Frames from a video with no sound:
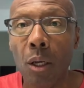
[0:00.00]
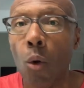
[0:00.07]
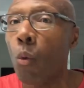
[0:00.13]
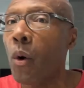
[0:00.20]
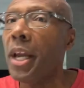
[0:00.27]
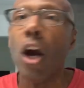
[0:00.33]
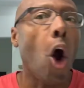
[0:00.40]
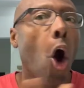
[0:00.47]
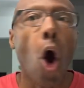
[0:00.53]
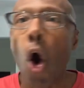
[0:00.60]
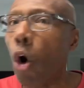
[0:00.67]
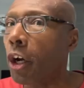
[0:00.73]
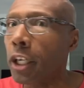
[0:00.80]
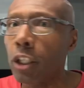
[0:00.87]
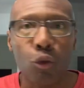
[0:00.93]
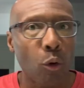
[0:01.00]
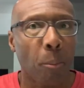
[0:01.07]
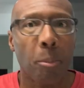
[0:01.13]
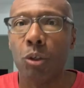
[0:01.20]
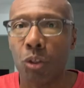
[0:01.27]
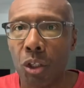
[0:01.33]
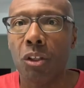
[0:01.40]
We all
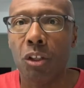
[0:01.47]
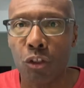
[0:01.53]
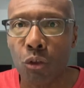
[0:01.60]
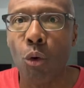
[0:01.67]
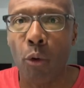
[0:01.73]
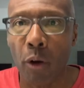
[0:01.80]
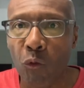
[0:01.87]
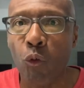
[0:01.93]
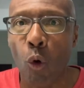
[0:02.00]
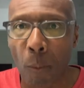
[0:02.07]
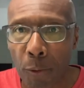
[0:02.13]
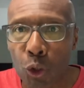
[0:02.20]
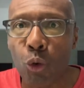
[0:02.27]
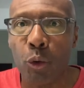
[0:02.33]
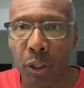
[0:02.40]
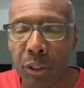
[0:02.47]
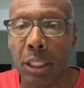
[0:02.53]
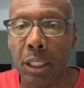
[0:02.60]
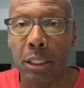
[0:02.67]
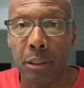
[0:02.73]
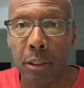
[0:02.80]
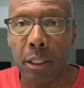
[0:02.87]
contribute to this $34 trillion.